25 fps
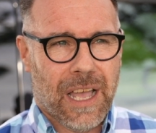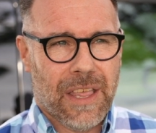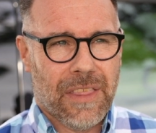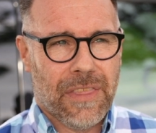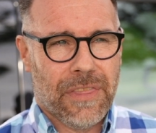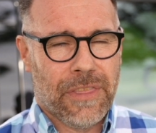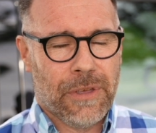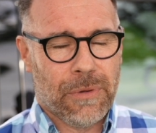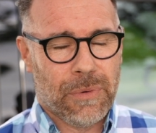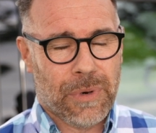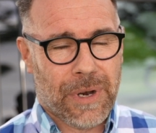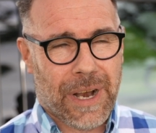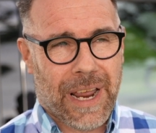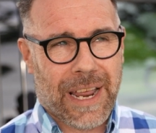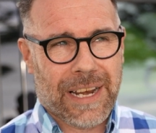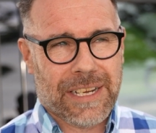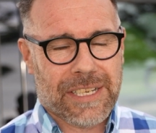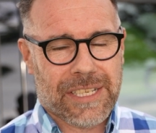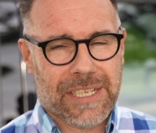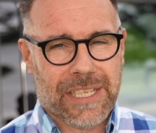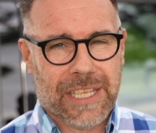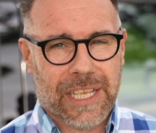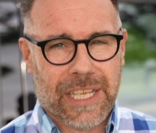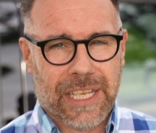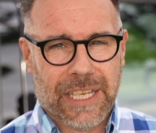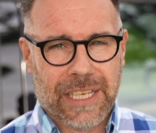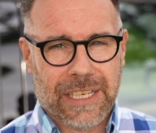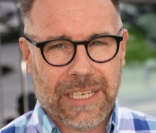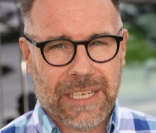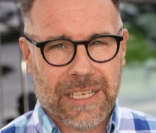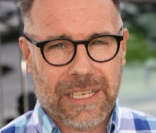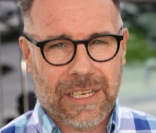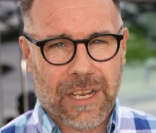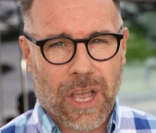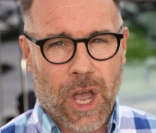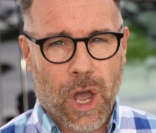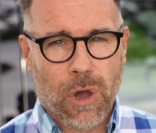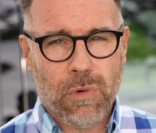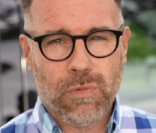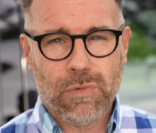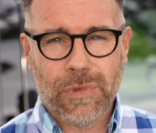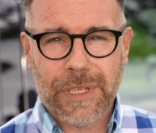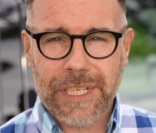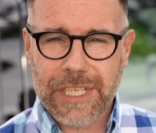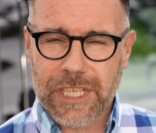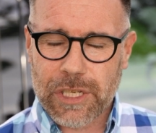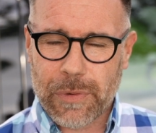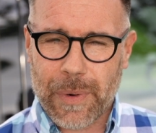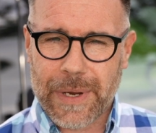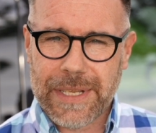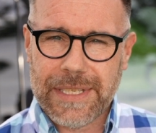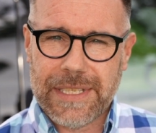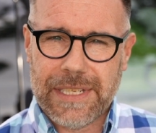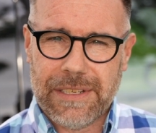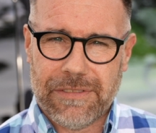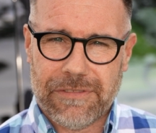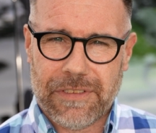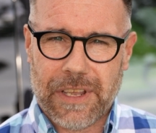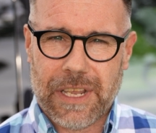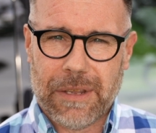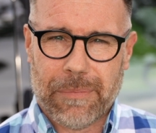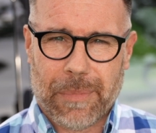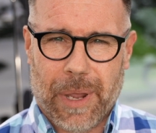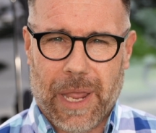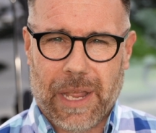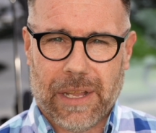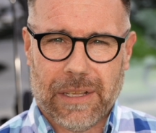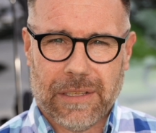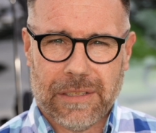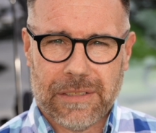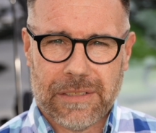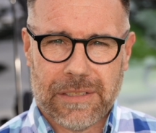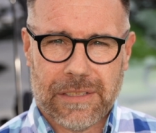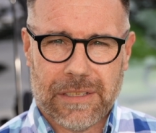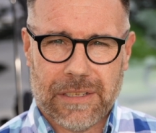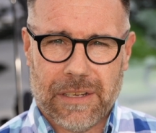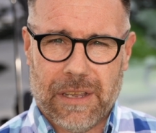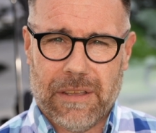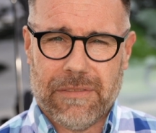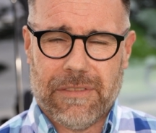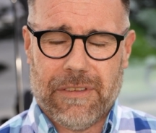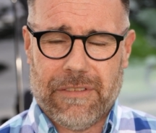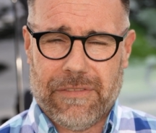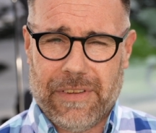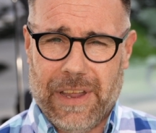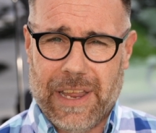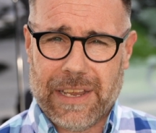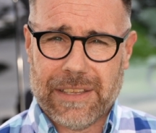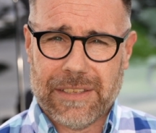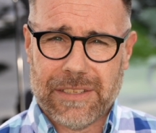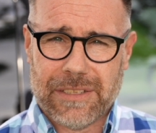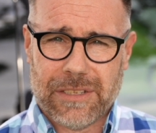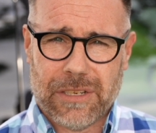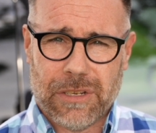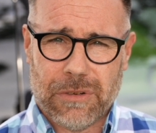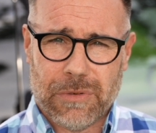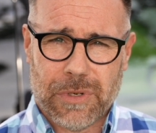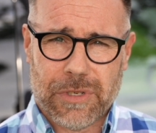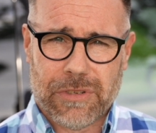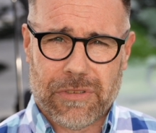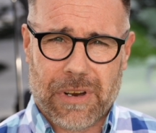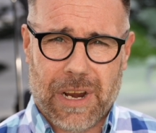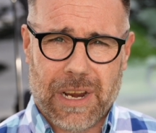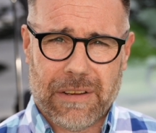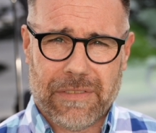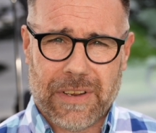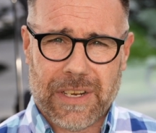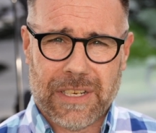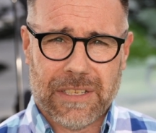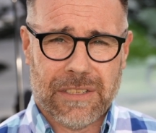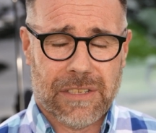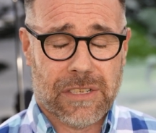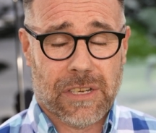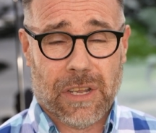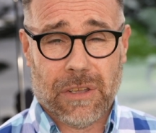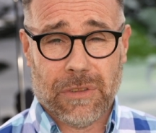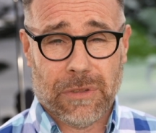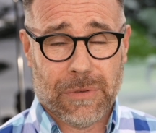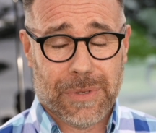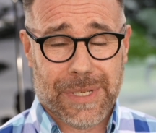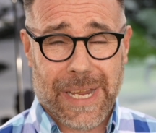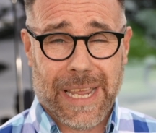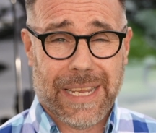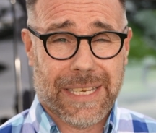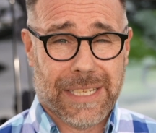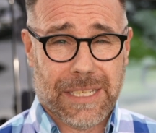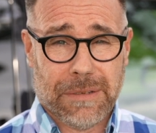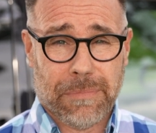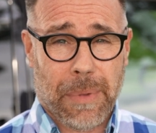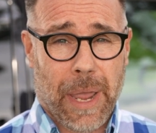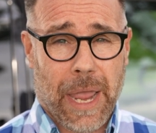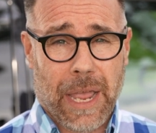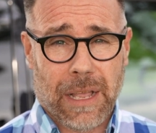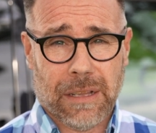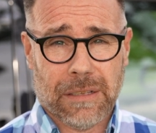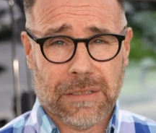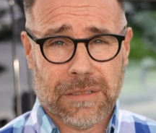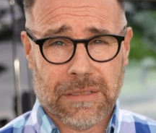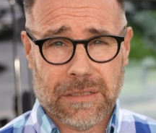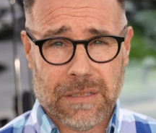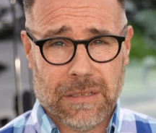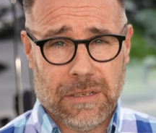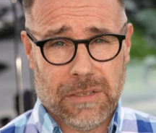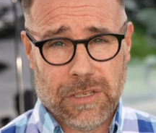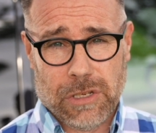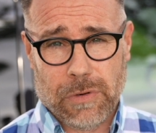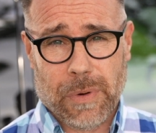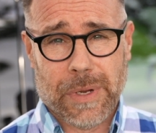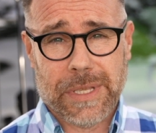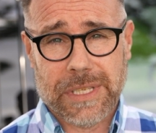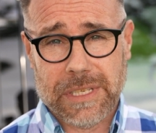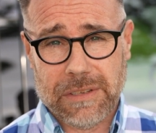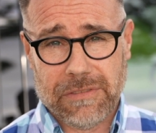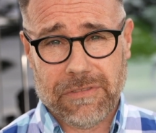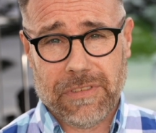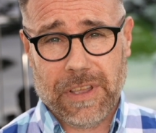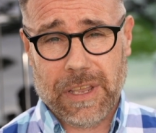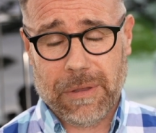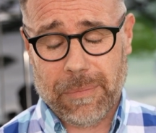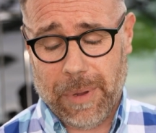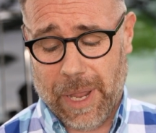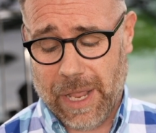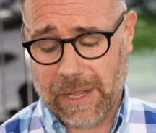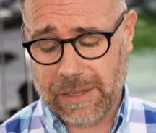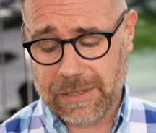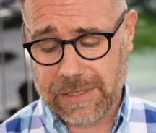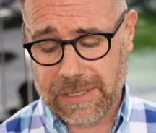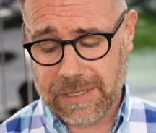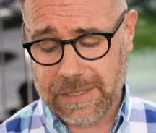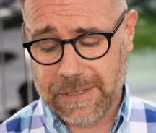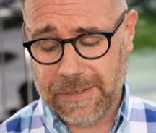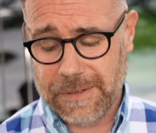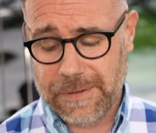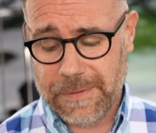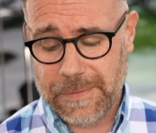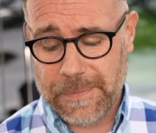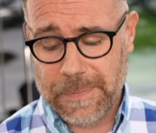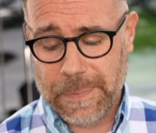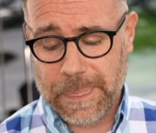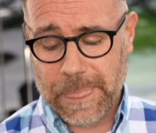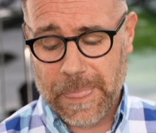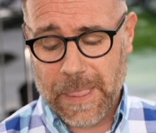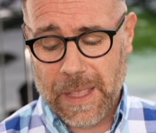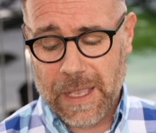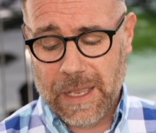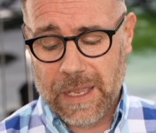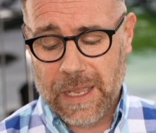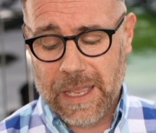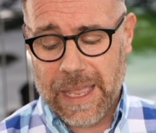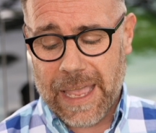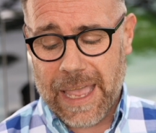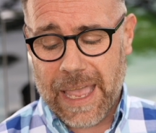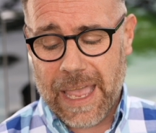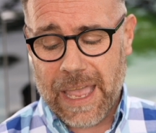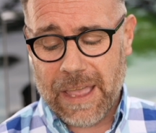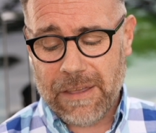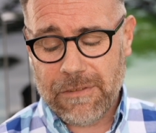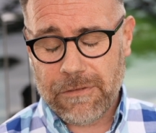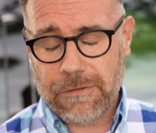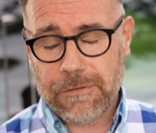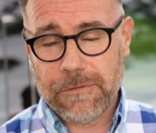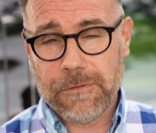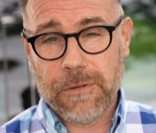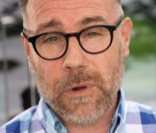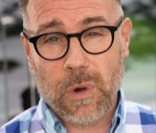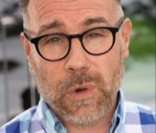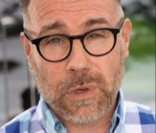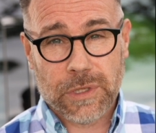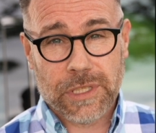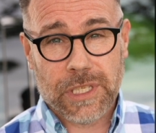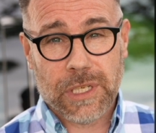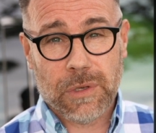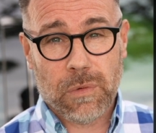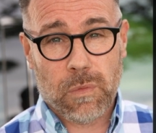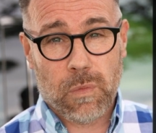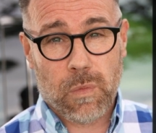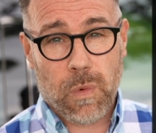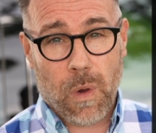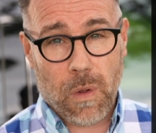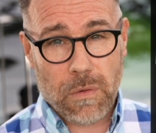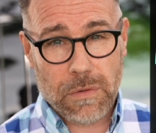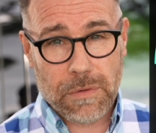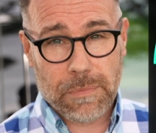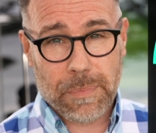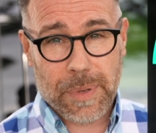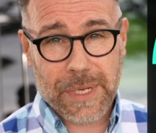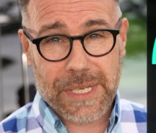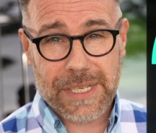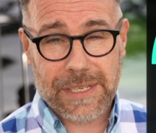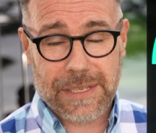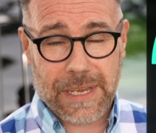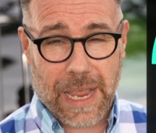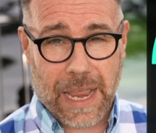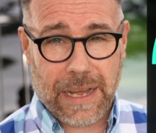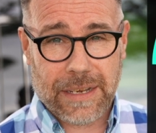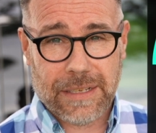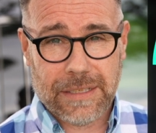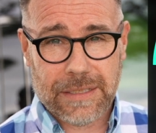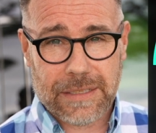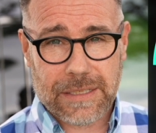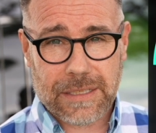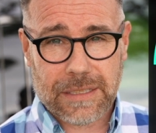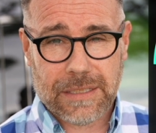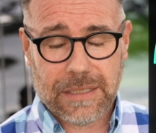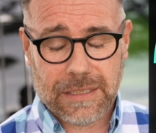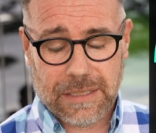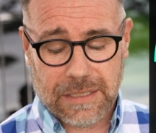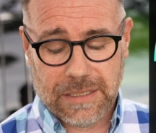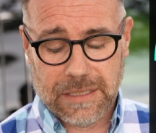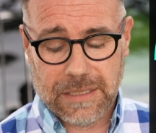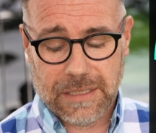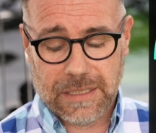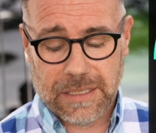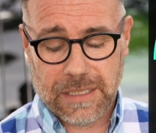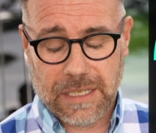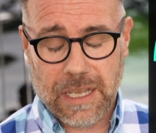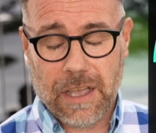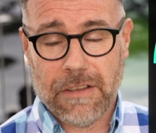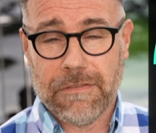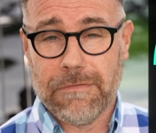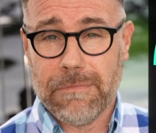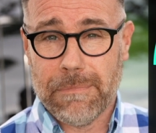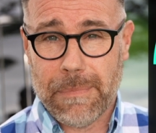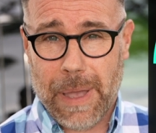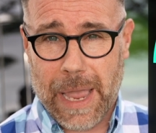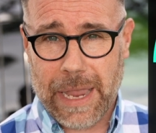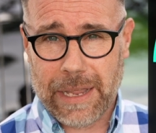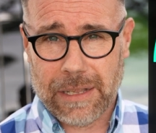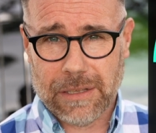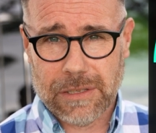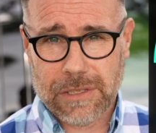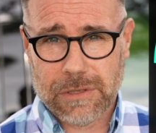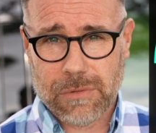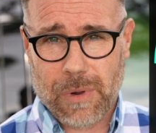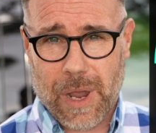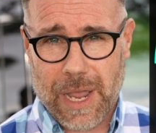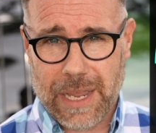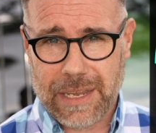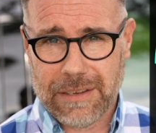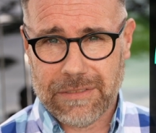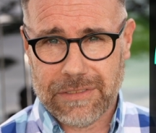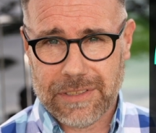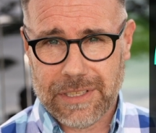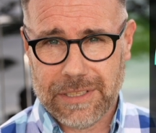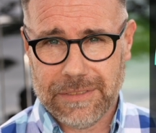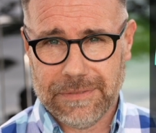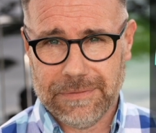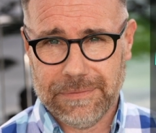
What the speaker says: there were actually only 20 females of the vans who were driving, so there was 80 males and 20 females. 41% of males waved